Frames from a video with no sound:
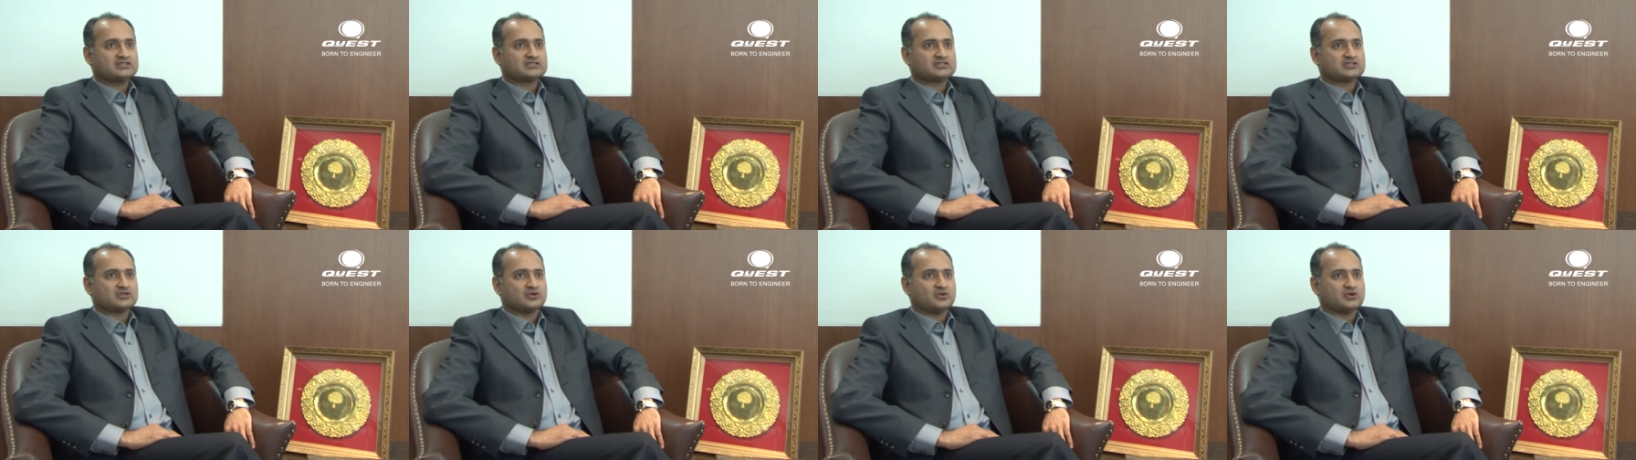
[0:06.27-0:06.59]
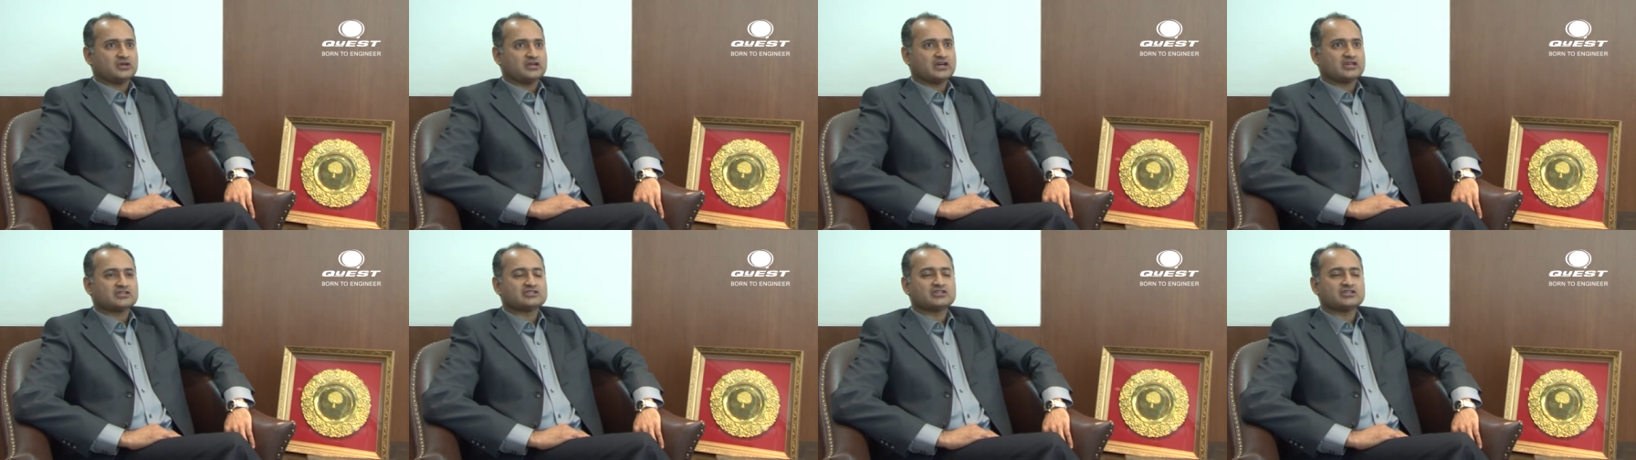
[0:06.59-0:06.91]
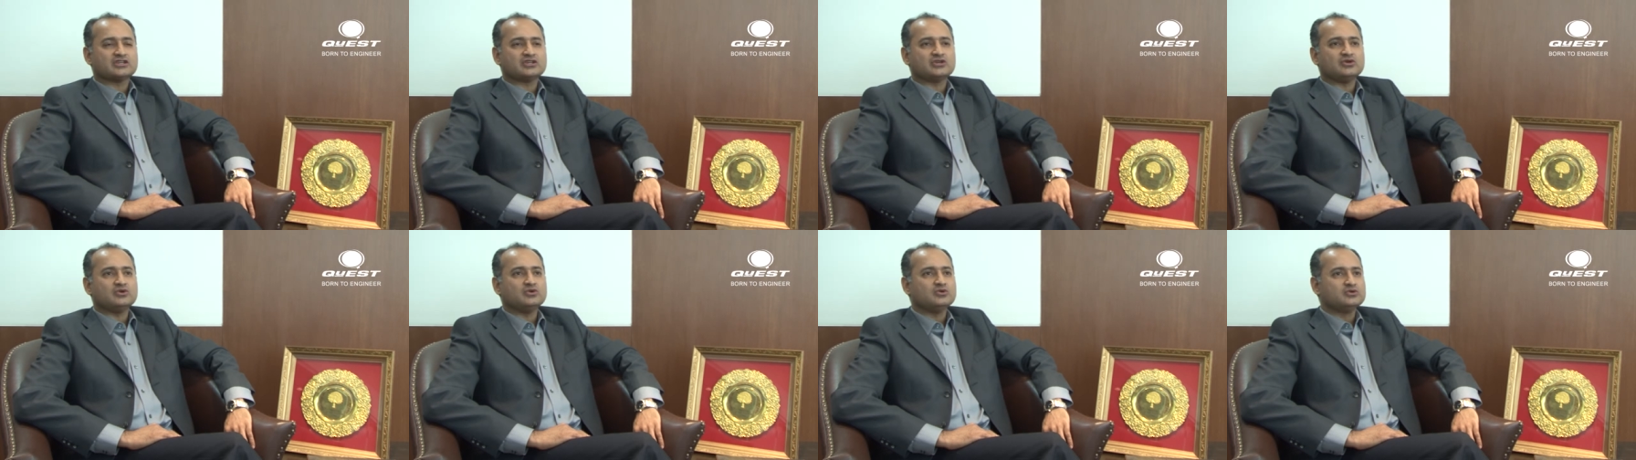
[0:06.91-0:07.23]
so it has a
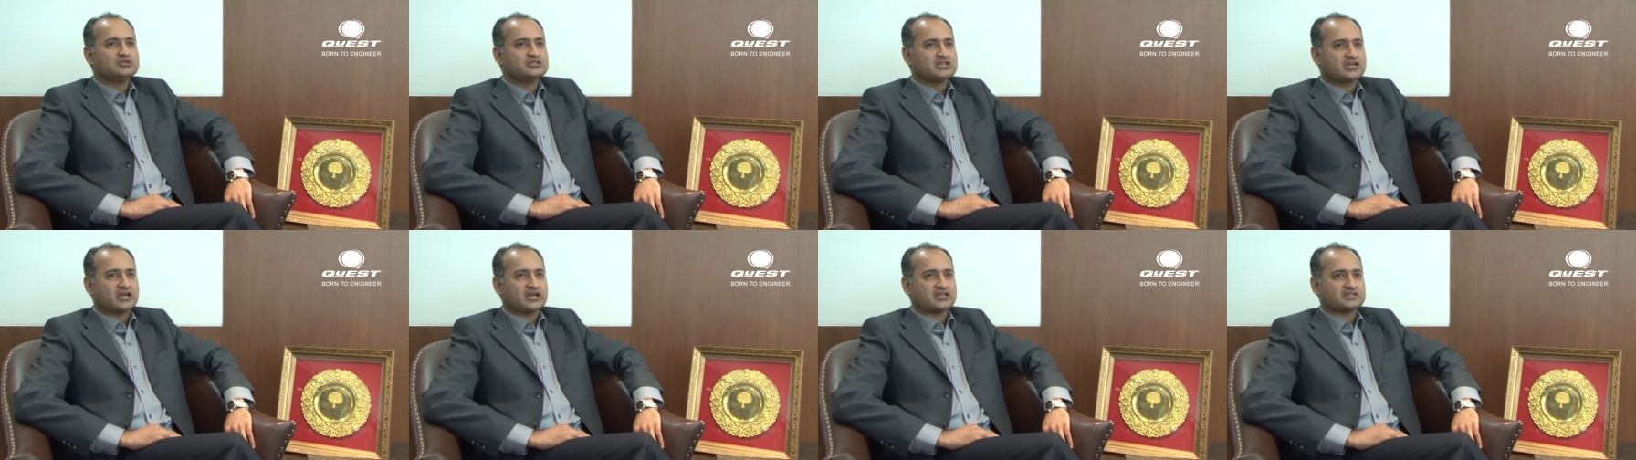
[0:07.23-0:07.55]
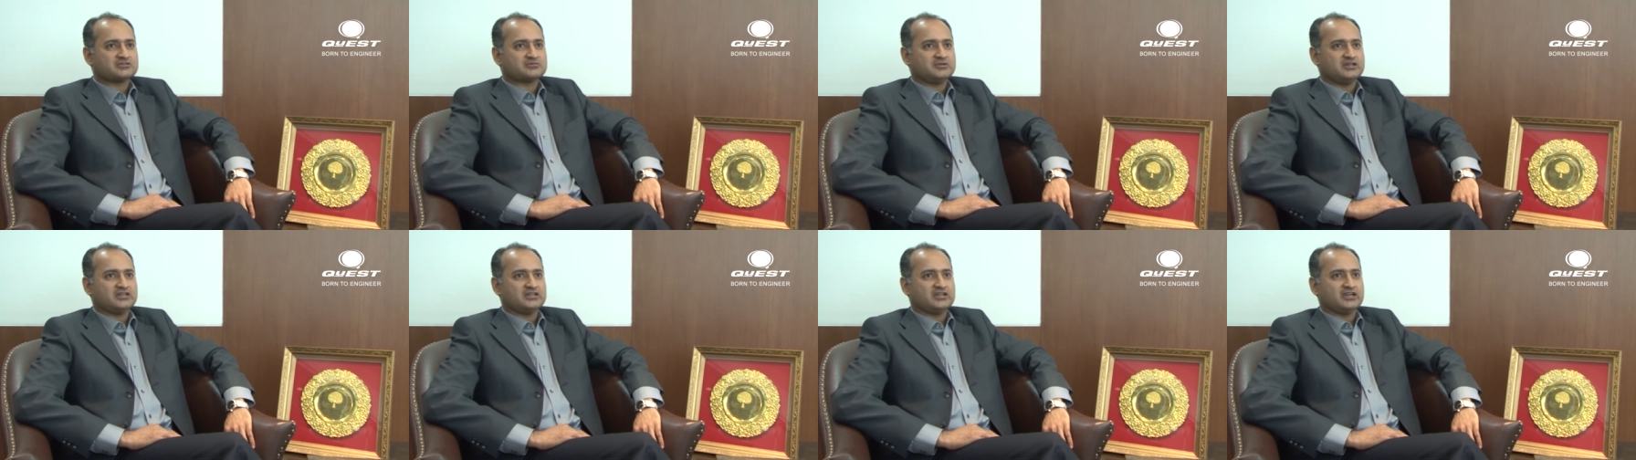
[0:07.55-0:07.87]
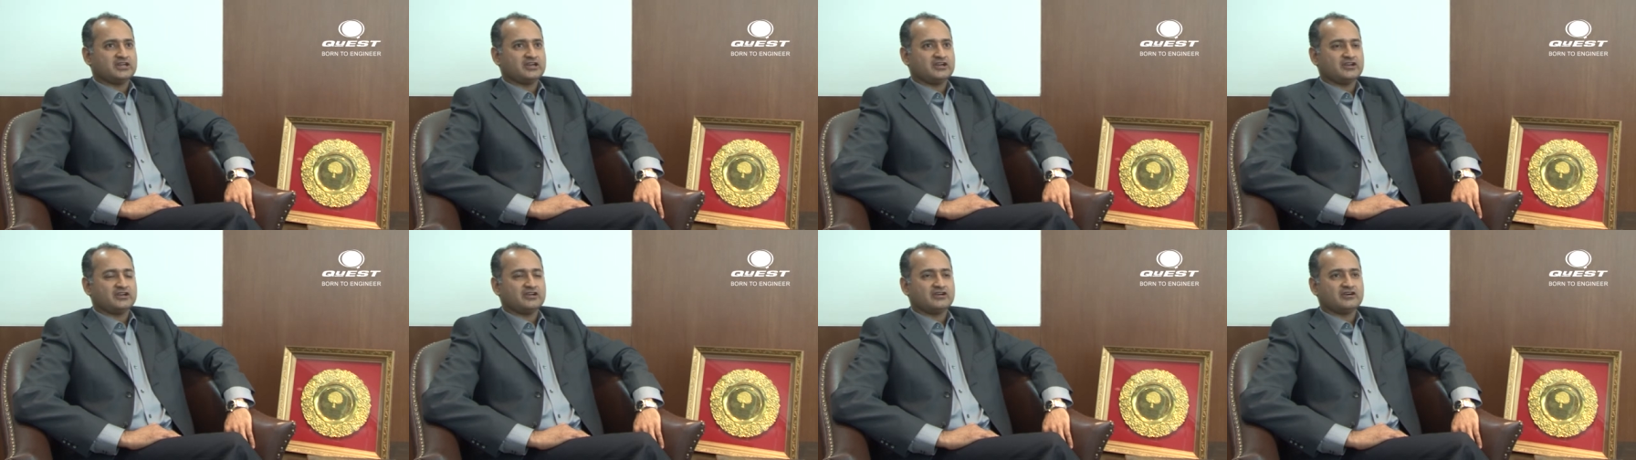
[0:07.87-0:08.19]
huge catchment
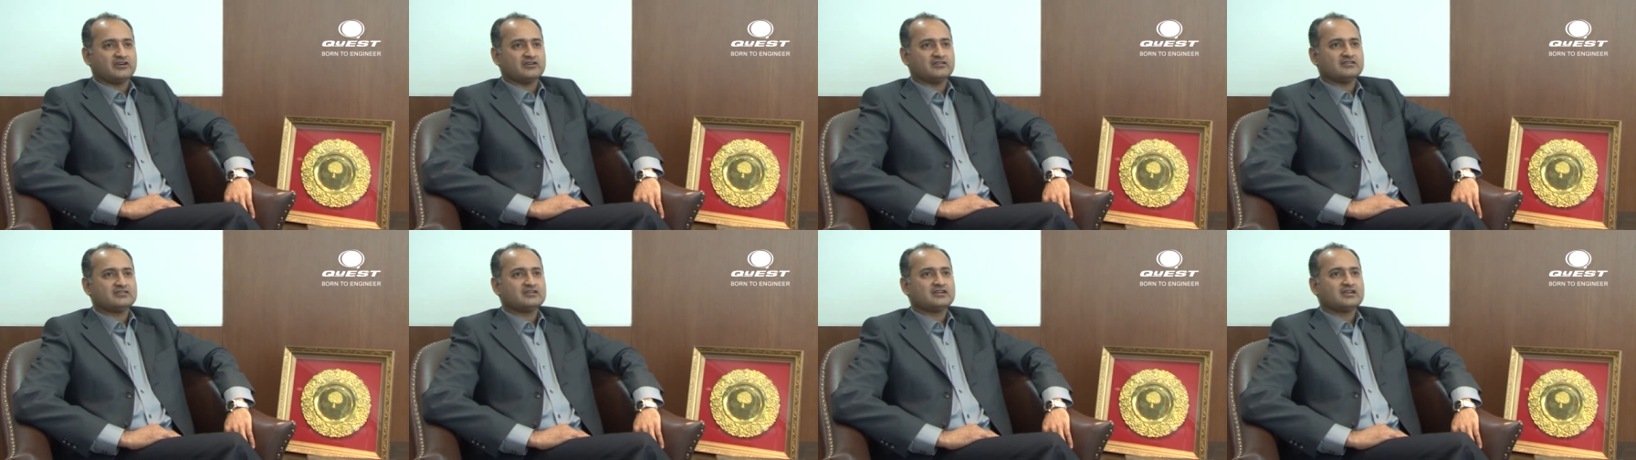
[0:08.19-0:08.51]
area